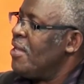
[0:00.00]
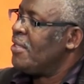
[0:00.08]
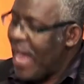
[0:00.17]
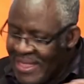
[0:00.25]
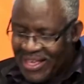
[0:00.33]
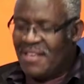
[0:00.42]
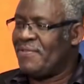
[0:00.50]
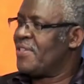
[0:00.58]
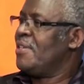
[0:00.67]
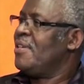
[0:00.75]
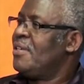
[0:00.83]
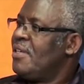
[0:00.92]
There are thieves.
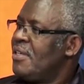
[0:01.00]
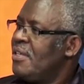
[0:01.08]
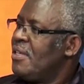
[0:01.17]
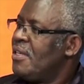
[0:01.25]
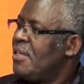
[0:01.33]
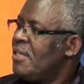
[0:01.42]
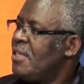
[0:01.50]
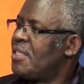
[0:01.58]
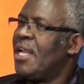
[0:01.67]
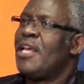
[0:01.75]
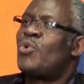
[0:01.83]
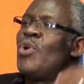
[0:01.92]
It's
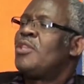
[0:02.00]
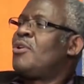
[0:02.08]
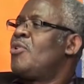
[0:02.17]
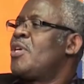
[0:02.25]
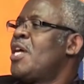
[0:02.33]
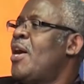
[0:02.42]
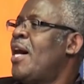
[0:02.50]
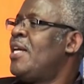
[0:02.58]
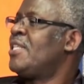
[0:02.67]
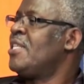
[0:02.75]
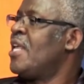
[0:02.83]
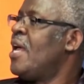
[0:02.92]
like we are throwing our hands
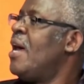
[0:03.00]
in the air.